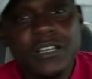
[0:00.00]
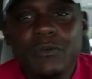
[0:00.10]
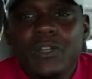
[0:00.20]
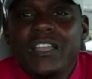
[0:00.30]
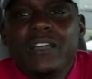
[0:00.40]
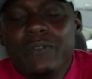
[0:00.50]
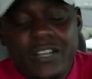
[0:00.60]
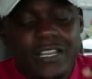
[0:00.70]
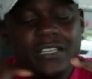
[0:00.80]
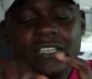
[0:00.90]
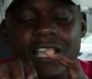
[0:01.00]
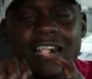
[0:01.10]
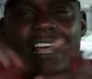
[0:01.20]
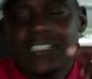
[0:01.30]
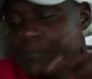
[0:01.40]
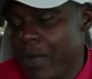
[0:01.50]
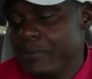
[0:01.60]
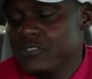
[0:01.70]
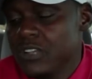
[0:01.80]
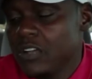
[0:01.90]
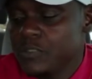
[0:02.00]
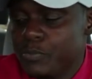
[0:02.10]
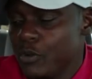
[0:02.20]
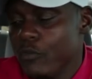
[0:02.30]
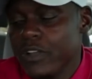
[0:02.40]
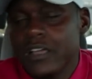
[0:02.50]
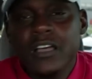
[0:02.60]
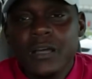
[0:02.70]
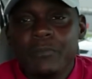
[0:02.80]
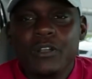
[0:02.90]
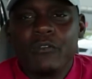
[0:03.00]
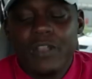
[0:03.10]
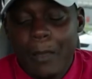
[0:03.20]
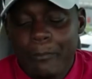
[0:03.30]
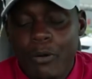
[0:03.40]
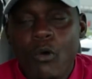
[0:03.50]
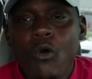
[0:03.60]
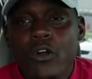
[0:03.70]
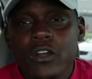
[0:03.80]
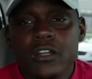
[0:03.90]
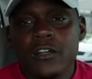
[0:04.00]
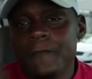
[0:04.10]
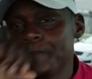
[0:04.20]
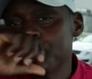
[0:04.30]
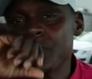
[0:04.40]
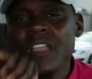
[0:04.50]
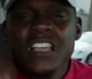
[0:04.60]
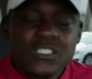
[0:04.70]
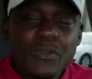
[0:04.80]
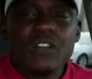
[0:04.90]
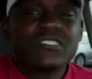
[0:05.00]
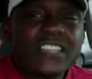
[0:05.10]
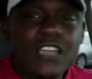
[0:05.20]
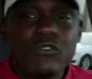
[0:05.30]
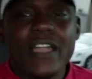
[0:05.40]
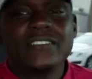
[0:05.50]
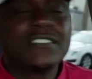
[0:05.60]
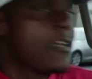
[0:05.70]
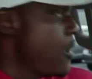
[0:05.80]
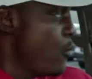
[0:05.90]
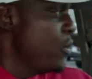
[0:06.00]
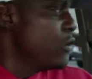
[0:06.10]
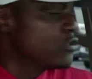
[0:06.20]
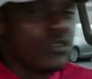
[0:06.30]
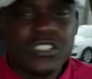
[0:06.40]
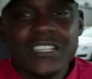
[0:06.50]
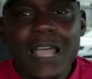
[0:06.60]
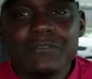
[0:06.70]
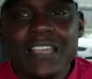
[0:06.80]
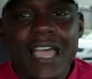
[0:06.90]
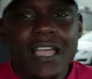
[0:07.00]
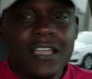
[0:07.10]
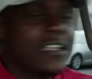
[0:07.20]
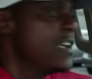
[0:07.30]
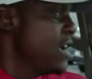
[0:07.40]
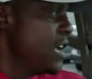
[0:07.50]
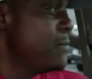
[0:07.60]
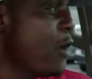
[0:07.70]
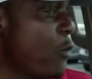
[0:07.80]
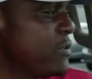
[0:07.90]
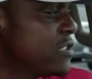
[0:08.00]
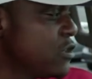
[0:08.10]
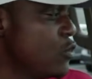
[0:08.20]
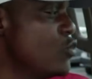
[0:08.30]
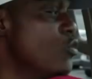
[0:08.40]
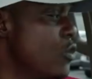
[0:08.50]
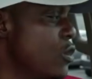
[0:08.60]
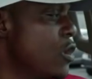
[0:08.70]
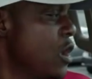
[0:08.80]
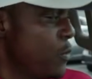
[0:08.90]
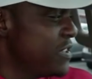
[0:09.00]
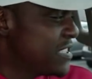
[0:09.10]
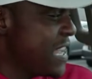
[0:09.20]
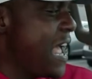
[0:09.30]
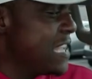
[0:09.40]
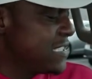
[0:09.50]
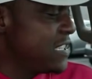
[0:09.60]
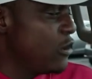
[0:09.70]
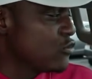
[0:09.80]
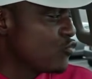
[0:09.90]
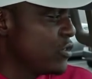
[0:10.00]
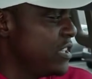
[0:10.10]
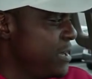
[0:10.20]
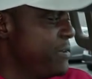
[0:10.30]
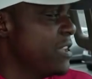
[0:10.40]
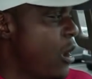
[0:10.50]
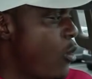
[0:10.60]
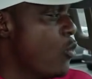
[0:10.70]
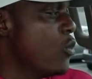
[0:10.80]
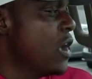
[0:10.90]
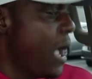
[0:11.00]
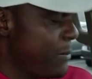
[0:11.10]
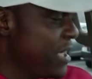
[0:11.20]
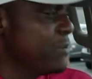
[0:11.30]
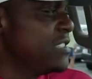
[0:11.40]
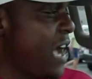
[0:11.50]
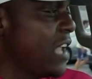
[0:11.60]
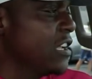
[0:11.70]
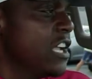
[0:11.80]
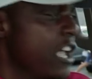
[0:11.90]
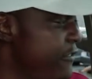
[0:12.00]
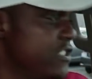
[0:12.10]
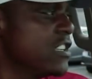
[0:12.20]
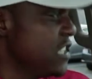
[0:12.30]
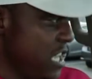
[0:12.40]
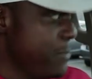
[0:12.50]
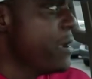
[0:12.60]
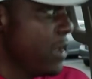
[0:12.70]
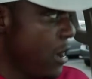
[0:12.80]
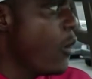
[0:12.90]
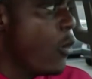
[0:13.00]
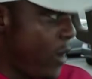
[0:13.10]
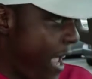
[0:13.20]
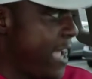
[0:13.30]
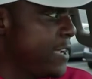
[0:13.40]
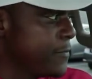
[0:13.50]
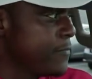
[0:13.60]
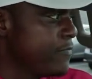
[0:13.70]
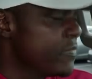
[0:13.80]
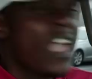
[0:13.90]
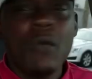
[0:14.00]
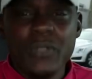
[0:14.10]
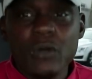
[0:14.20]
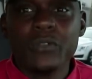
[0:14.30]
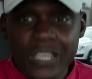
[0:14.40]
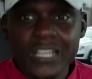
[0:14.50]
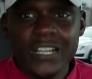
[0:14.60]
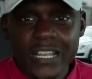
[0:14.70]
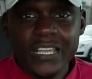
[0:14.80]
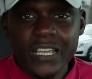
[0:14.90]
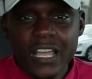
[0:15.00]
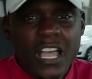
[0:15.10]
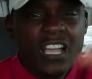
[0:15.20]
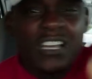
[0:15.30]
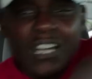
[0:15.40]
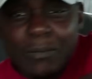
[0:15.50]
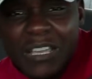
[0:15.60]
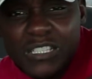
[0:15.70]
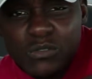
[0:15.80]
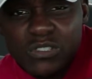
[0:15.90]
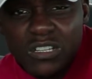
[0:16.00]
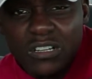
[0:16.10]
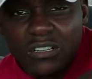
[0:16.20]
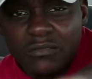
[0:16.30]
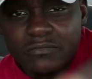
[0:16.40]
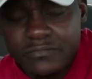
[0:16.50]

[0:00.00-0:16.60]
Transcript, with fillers: but we did what it is. And I got some barbecue sauce to put over there, put over that pork. So we gonna say grace. We gonna do the Snapchat, and I'ma hope this dude with the sign sitting on the street leave me alone. I'ma give a dollar if you just leave me alone, okay? And we gonna get it in. Come get you some.